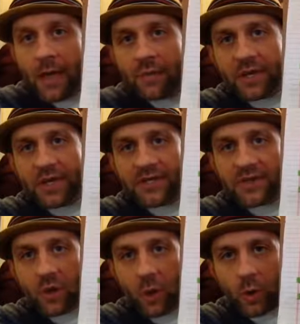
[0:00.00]
Because
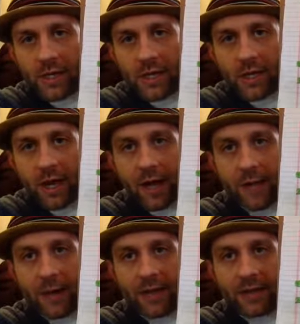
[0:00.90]
there's only a comma
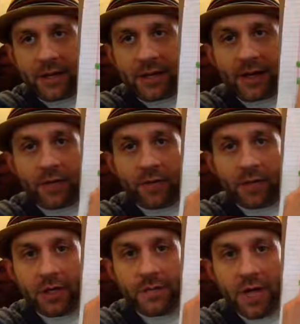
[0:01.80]
right there, and
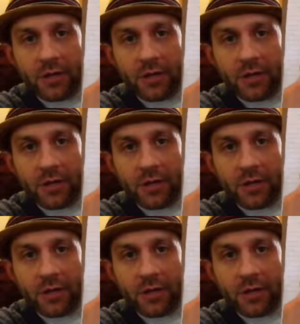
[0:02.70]
really,